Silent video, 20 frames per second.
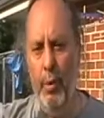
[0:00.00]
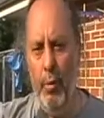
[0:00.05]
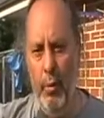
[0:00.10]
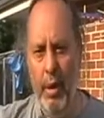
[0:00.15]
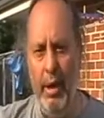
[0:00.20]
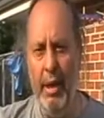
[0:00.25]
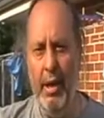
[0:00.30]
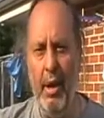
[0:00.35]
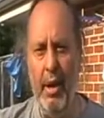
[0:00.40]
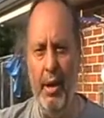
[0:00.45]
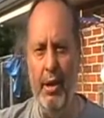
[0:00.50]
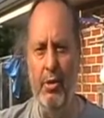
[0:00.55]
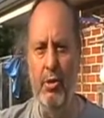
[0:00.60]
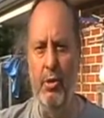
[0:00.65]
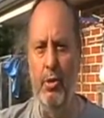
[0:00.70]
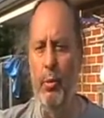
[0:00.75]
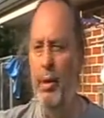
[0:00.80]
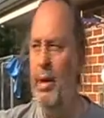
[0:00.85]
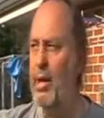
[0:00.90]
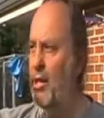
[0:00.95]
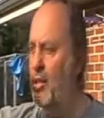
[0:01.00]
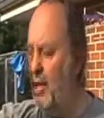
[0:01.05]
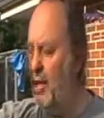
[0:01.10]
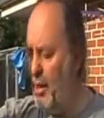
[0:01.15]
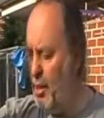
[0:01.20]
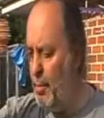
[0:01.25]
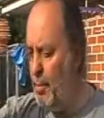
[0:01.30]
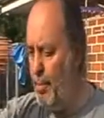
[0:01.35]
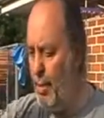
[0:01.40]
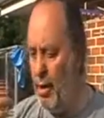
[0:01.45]
really know how to do it, we can
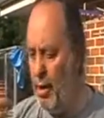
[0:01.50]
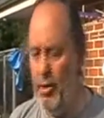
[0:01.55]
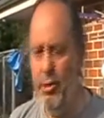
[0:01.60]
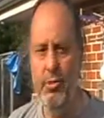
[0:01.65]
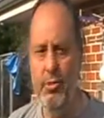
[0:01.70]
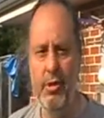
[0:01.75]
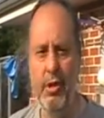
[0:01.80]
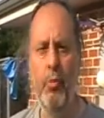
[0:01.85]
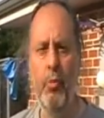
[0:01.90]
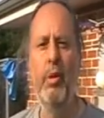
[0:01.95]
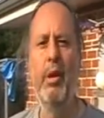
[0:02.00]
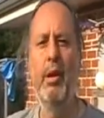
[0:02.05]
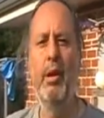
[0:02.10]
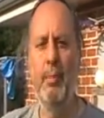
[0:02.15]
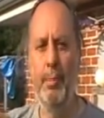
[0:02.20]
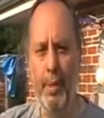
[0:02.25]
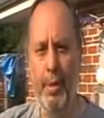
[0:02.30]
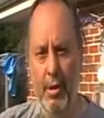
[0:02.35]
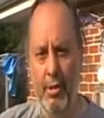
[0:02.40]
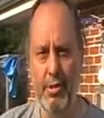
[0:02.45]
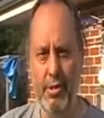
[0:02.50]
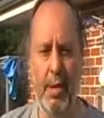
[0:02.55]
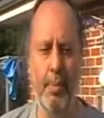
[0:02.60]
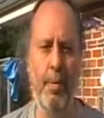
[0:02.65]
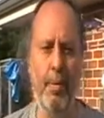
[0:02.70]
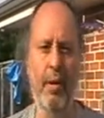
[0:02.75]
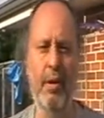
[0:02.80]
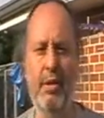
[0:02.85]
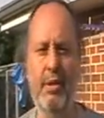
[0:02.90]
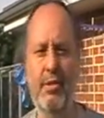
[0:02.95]
decompose and recompose our
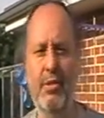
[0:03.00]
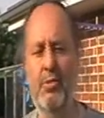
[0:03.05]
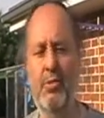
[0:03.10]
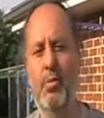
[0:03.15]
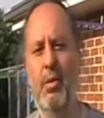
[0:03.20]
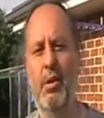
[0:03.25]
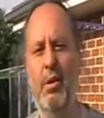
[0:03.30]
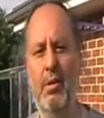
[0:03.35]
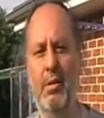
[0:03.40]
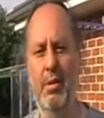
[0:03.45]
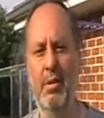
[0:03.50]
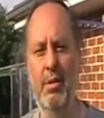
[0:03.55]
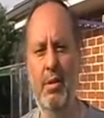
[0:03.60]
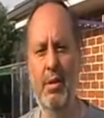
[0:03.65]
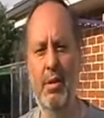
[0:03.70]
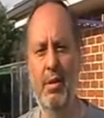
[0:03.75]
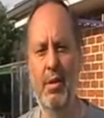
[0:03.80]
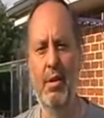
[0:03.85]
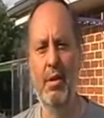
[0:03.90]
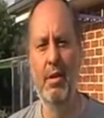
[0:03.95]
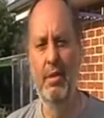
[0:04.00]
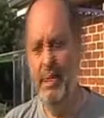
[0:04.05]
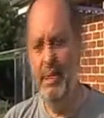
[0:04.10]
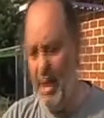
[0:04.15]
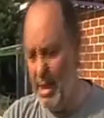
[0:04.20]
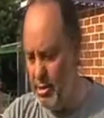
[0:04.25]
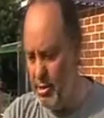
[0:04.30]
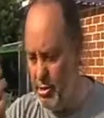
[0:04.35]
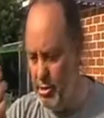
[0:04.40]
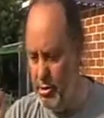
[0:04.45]
bodies as well,
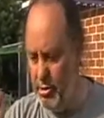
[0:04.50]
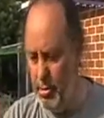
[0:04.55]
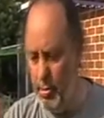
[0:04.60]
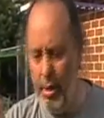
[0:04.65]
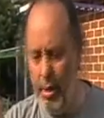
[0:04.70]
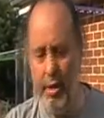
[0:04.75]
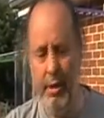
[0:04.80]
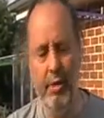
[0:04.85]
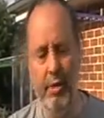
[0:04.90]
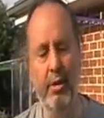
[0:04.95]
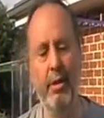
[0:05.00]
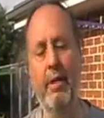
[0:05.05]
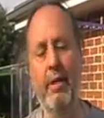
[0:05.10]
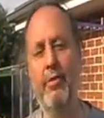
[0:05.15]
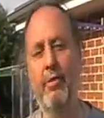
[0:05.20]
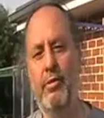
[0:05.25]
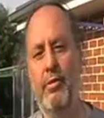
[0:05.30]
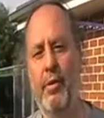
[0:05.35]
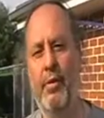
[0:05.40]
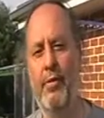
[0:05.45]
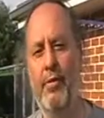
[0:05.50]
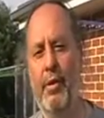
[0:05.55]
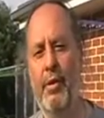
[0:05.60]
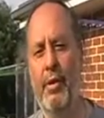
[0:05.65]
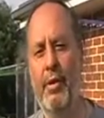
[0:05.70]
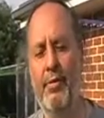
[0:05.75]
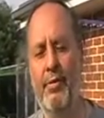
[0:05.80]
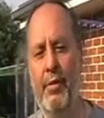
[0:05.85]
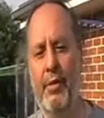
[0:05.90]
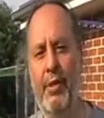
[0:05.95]
down to the molecular level
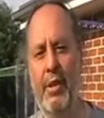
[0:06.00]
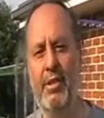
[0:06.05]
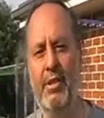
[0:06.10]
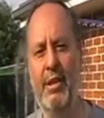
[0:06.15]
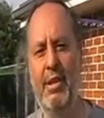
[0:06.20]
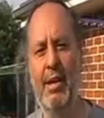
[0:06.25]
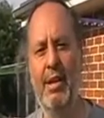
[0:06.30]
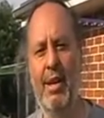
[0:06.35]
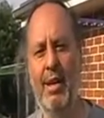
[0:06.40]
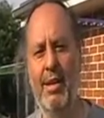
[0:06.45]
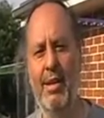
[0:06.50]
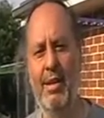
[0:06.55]
of our DNA.